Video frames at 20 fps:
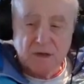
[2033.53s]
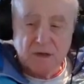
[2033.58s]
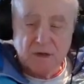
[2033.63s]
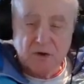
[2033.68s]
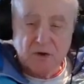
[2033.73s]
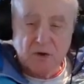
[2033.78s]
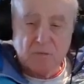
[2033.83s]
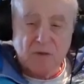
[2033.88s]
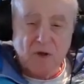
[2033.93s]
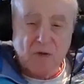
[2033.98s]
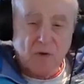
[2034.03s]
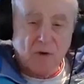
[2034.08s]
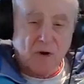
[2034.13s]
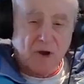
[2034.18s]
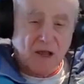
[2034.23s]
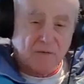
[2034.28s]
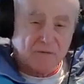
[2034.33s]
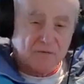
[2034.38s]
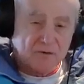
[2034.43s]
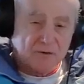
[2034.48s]
your mother
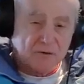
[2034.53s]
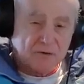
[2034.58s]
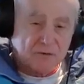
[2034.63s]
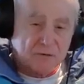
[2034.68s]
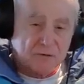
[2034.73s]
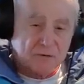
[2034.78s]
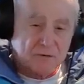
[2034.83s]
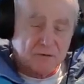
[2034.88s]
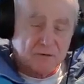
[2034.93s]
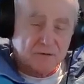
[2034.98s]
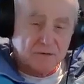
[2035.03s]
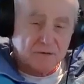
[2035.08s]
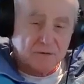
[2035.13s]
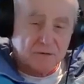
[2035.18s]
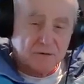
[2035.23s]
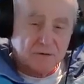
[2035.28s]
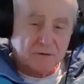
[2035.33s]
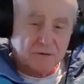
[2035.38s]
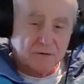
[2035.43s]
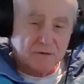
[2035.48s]
left you?
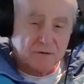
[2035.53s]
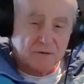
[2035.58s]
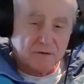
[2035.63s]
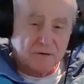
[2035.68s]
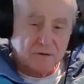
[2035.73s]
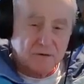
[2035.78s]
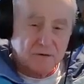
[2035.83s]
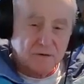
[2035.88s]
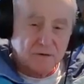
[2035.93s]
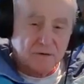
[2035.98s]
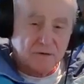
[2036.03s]
No.